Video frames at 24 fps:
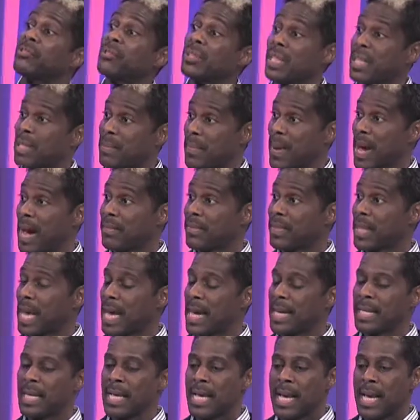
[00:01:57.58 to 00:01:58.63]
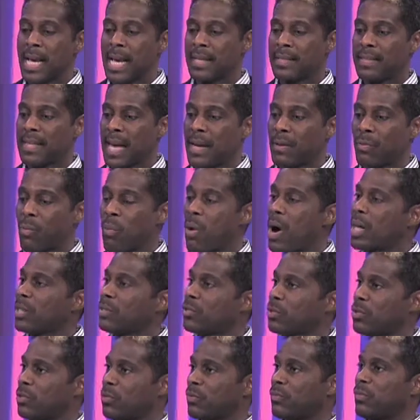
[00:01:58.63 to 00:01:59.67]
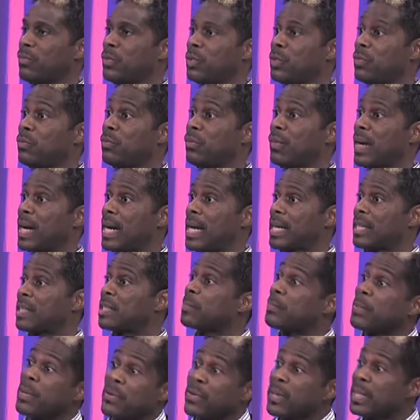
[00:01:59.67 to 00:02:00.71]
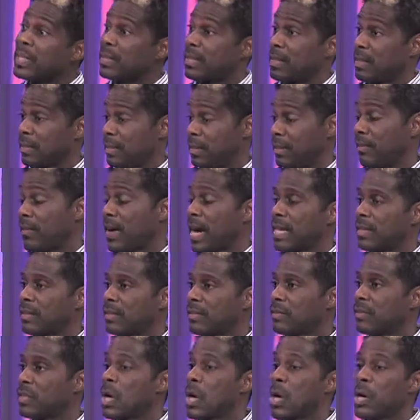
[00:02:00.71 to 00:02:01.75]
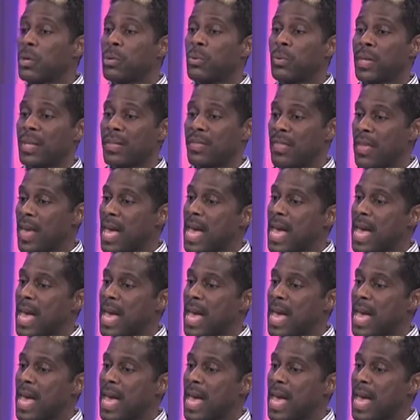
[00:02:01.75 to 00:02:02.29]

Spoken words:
interesting about that is that once you've experienced these devices, you can